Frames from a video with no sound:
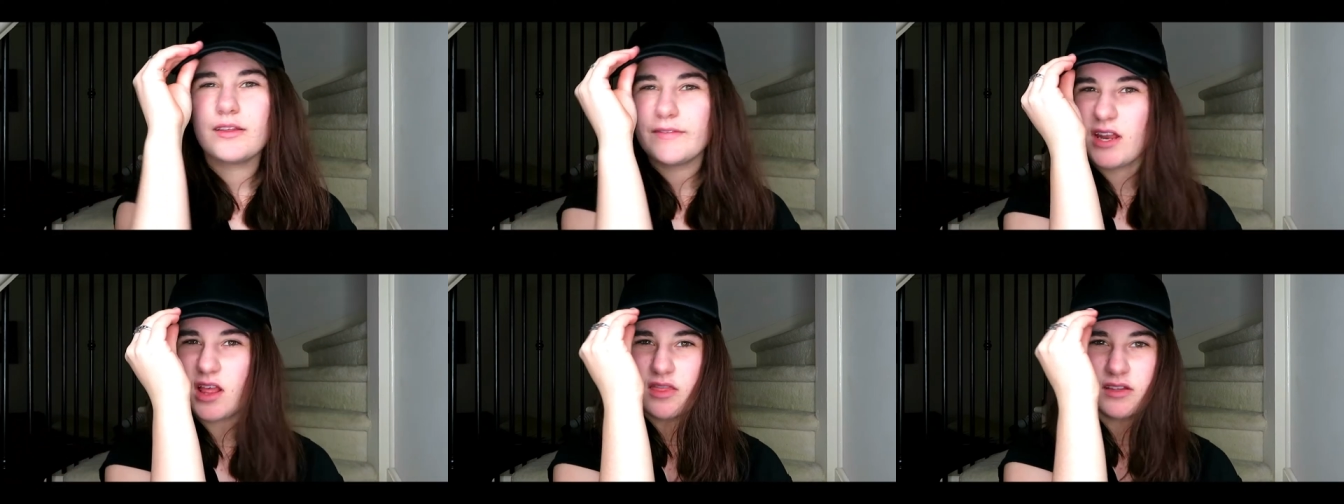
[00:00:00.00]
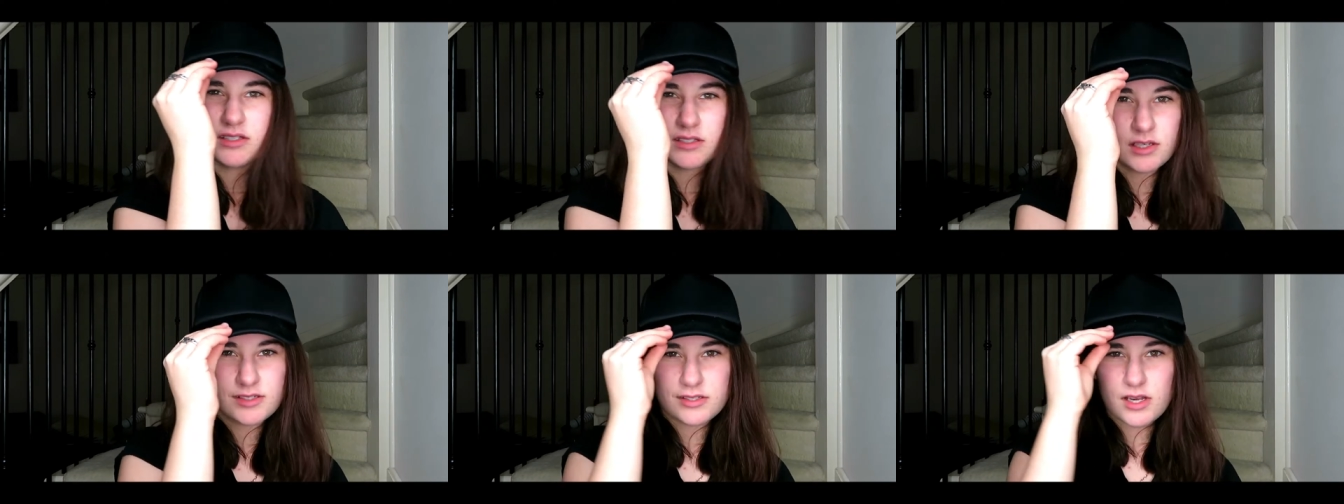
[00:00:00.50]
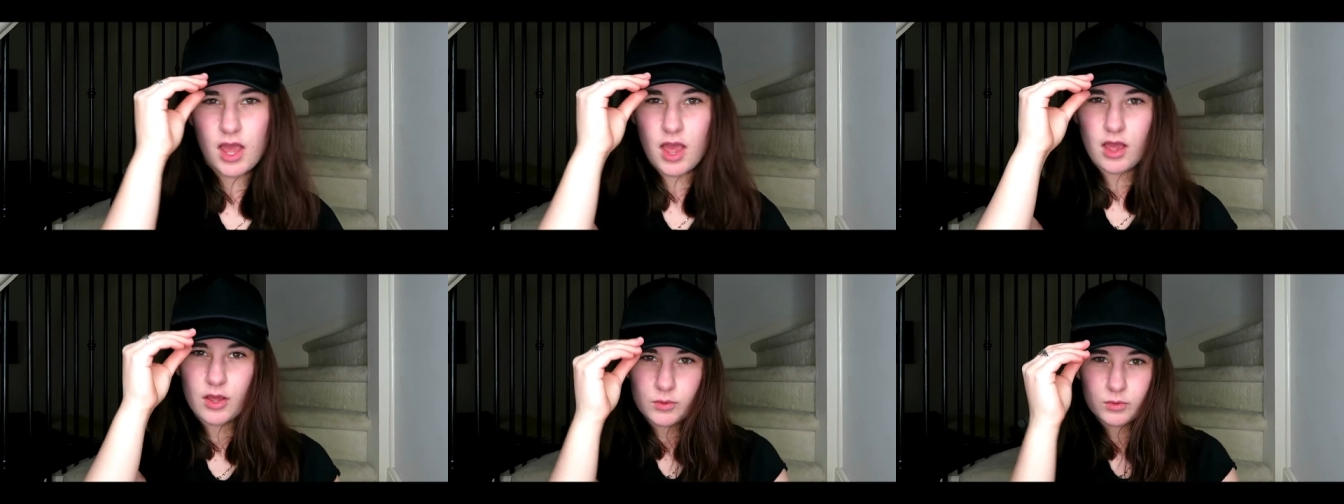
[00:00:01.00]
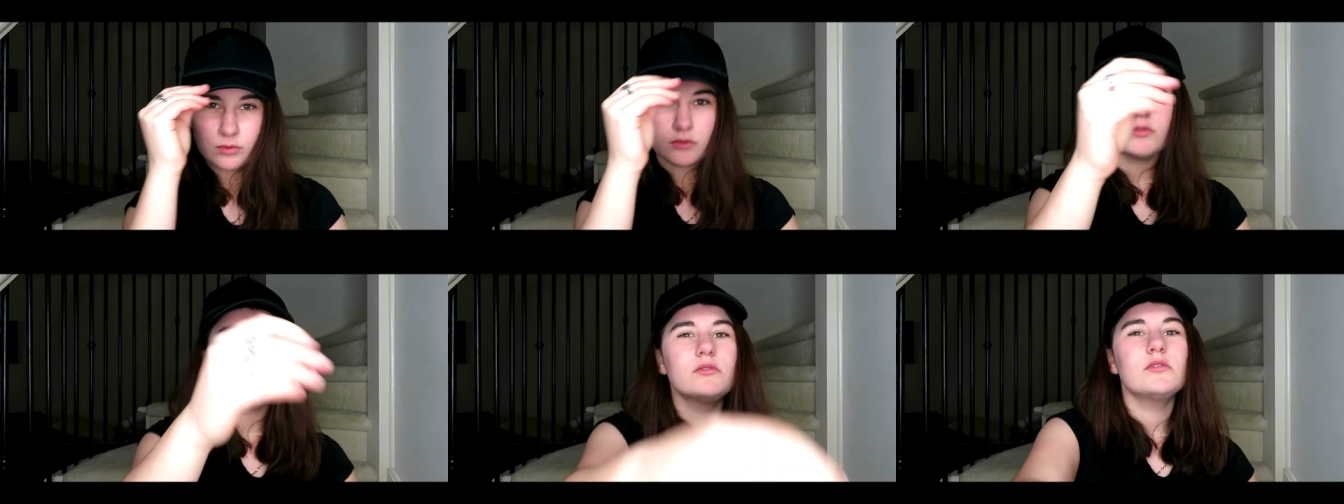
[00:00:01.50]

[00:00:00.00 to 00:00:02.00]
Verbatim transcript: Leave it in the dust now.